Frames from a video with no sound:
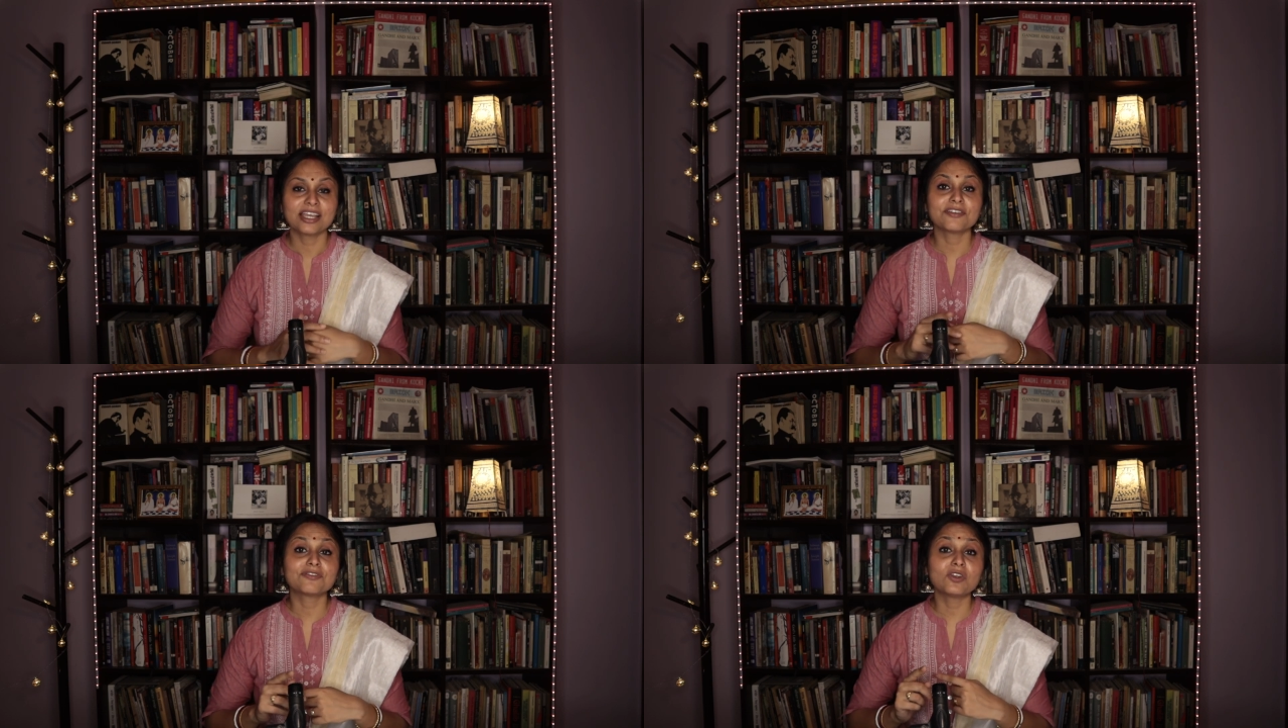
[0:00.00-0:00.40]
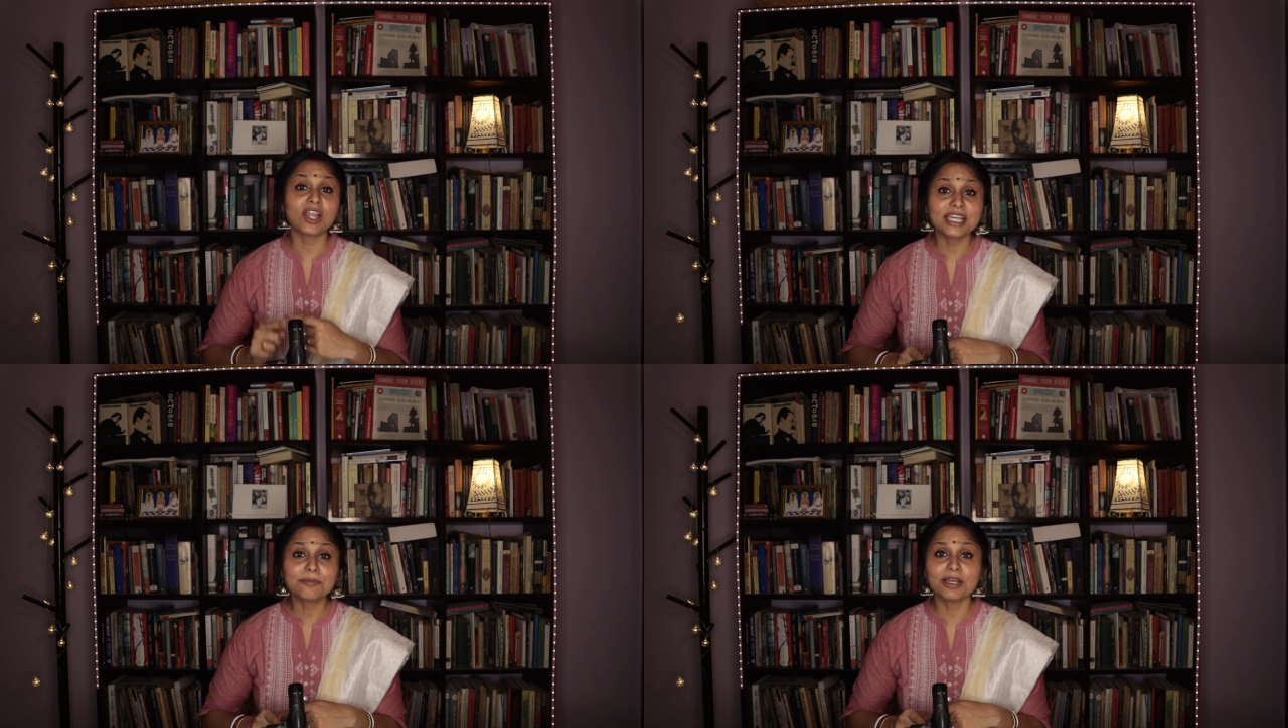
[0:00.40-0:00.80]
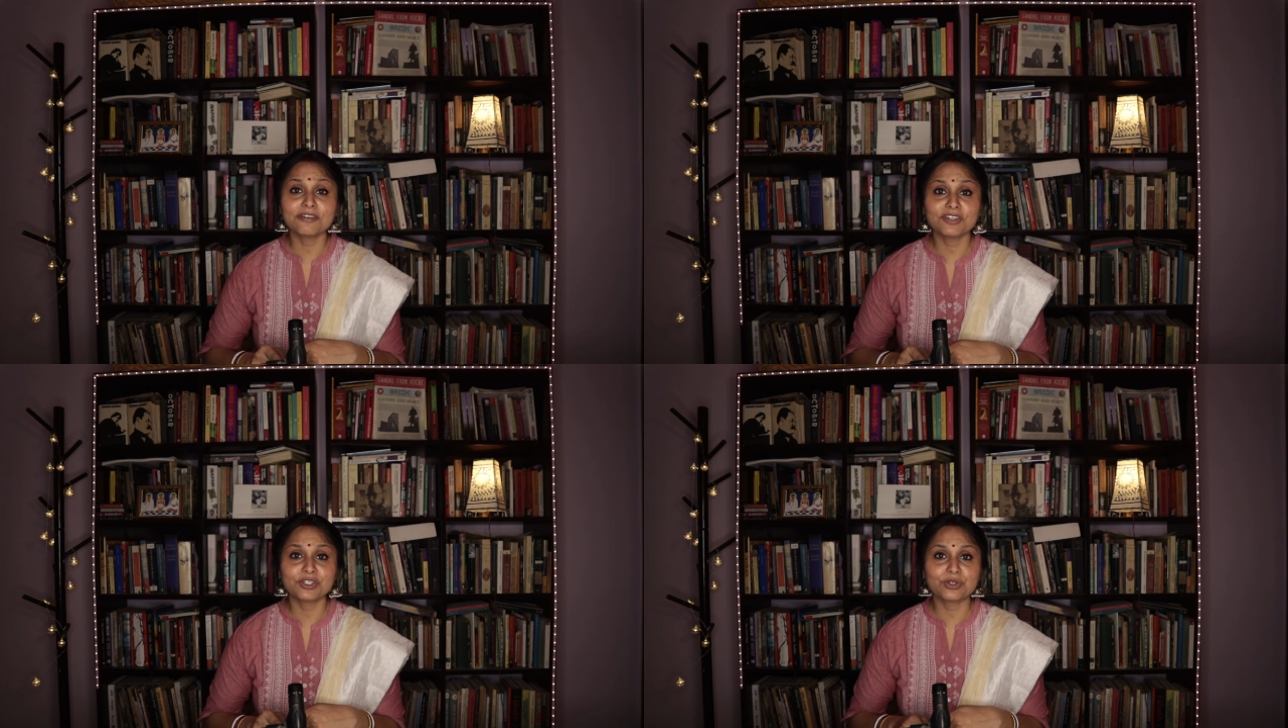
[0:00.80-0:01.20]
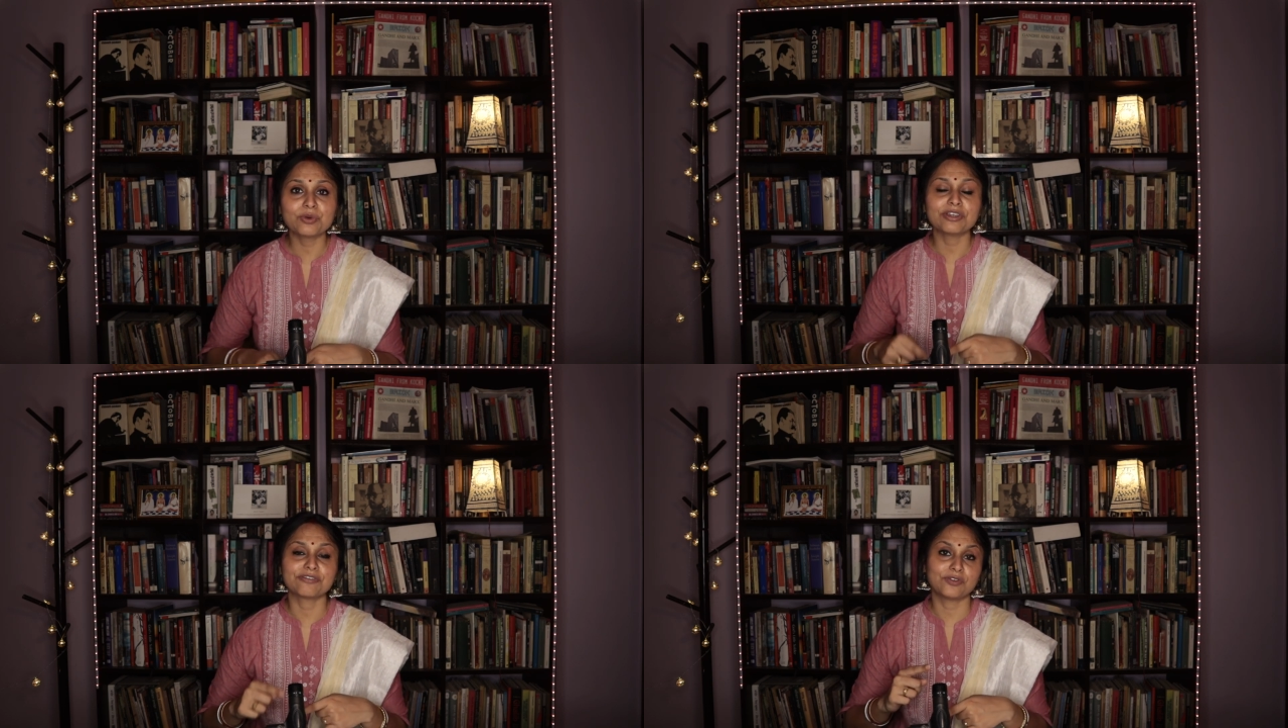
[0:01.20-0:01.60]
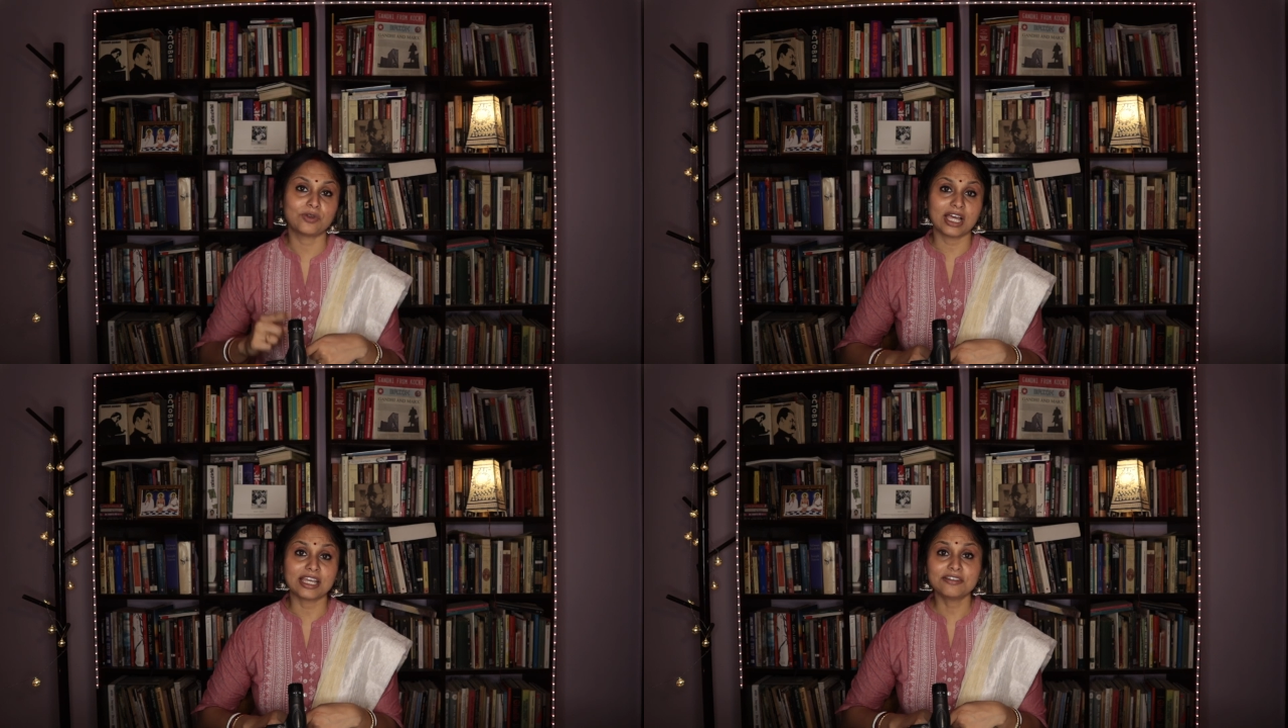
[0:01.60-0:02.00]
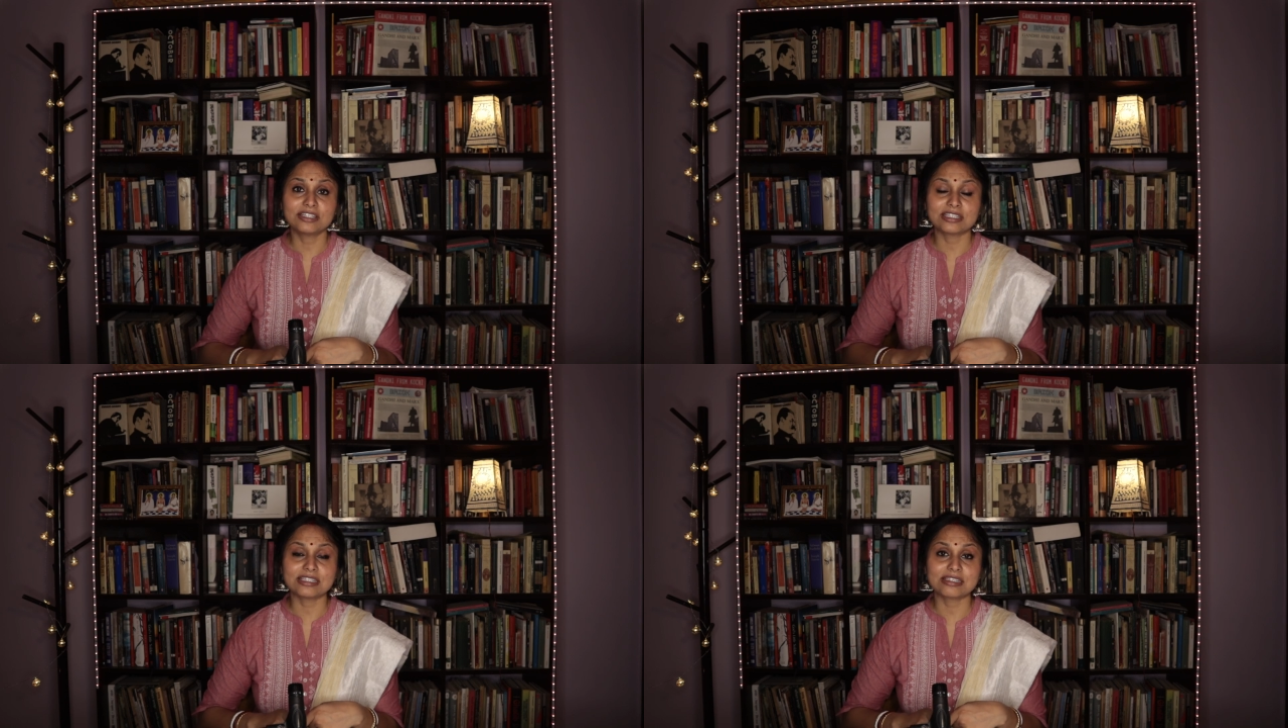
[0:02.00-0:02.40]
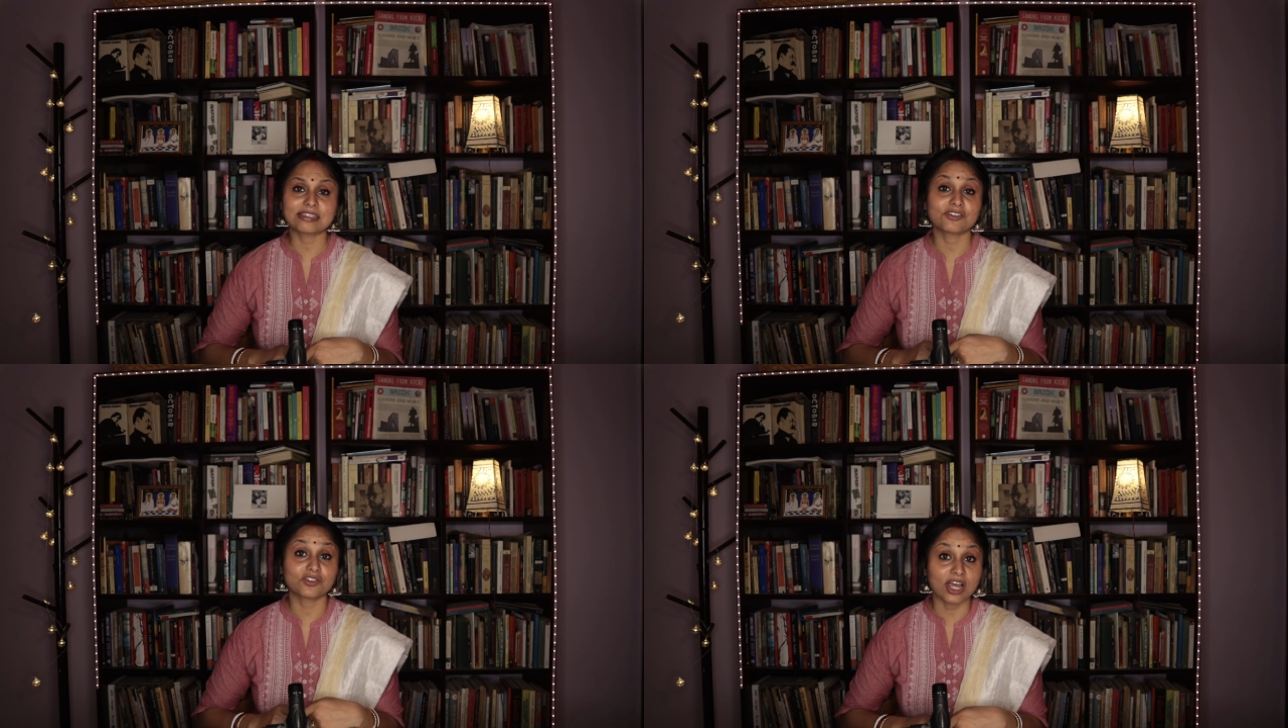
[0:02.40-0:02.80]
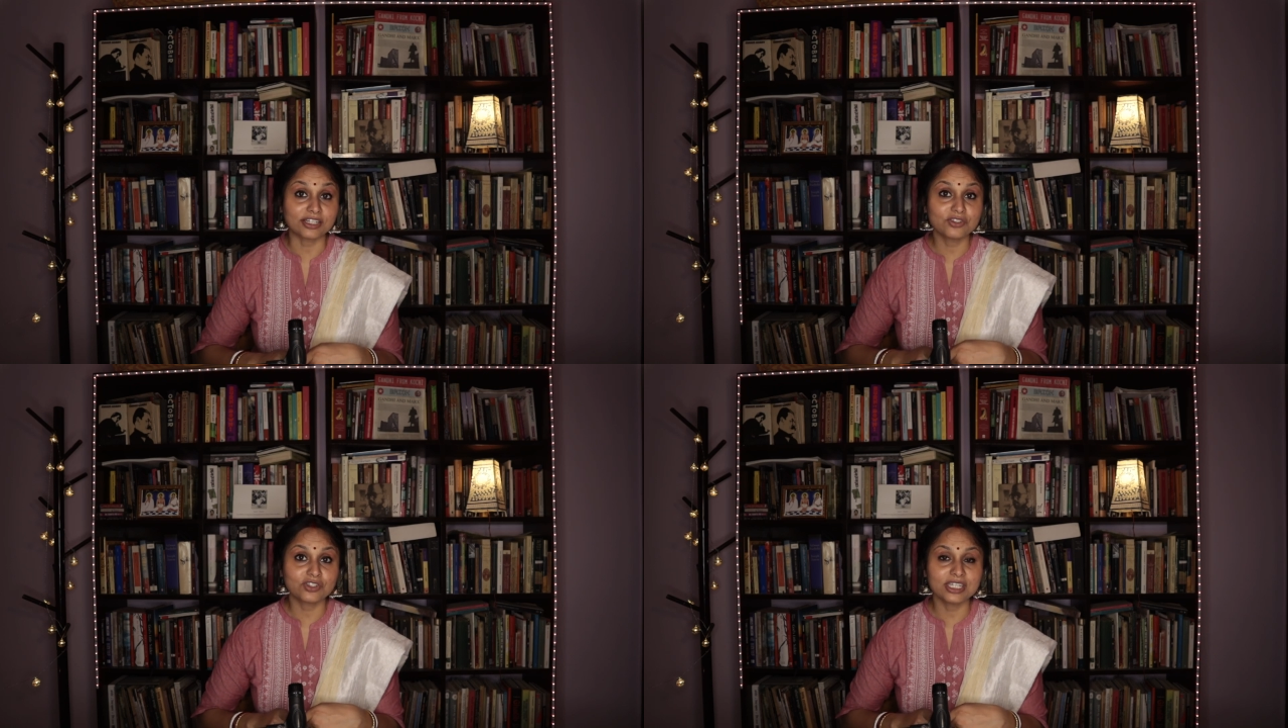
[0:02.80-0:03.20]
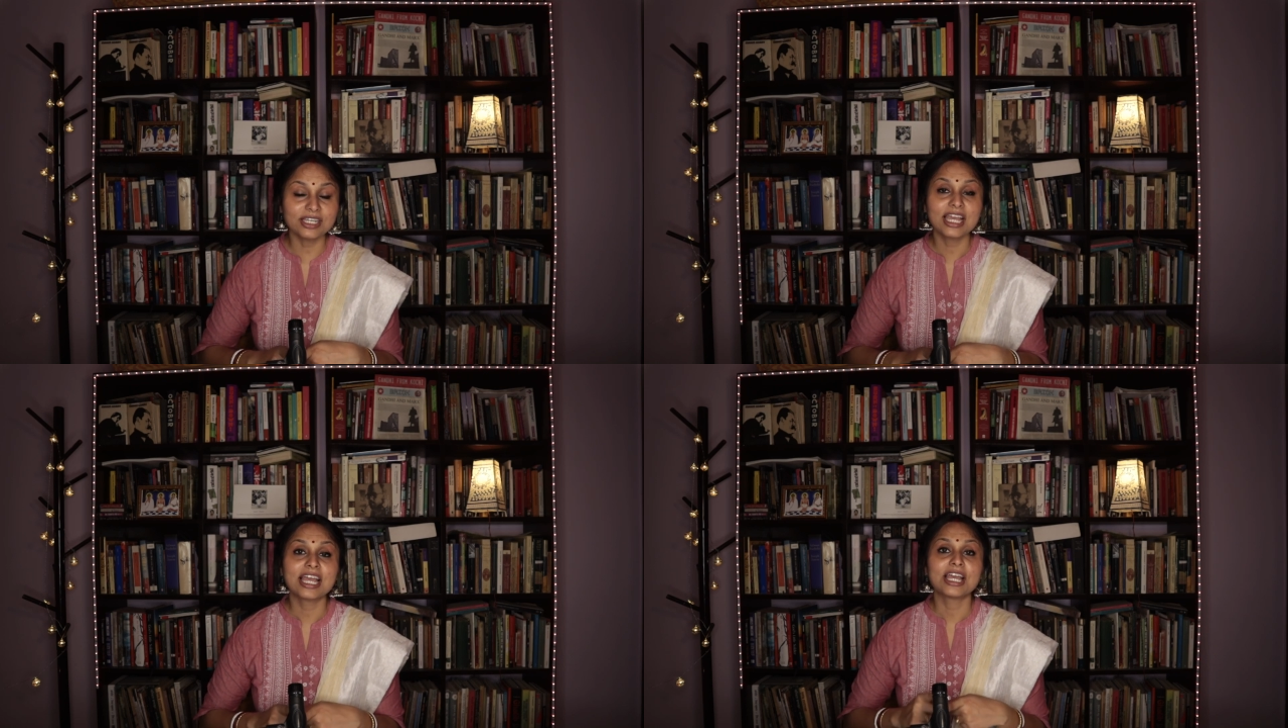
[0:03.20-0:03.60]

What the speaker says: If you like my video, if you like this strategy,